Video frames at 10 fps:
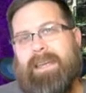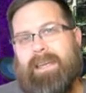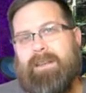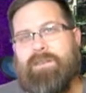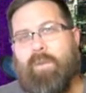
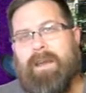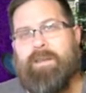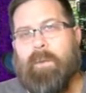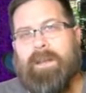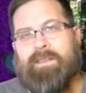in
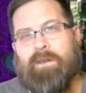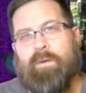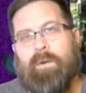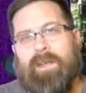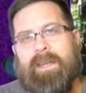
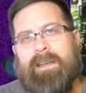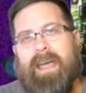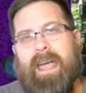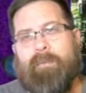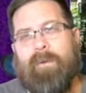2022 in
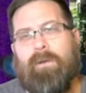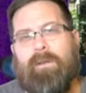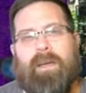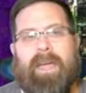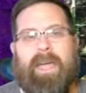April,